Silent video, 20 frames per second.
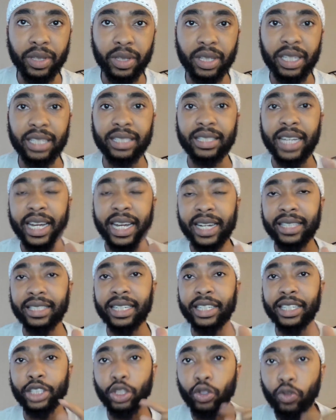these
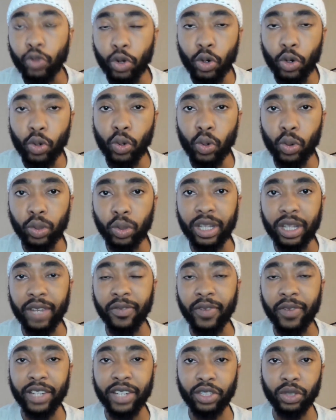deities through the
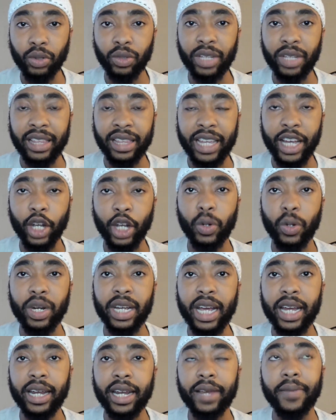vessel that they
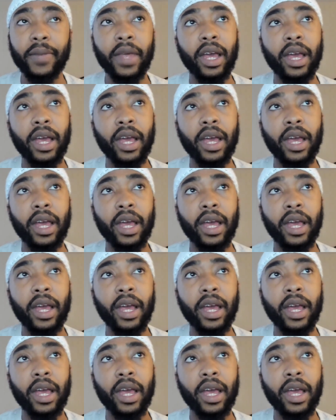created.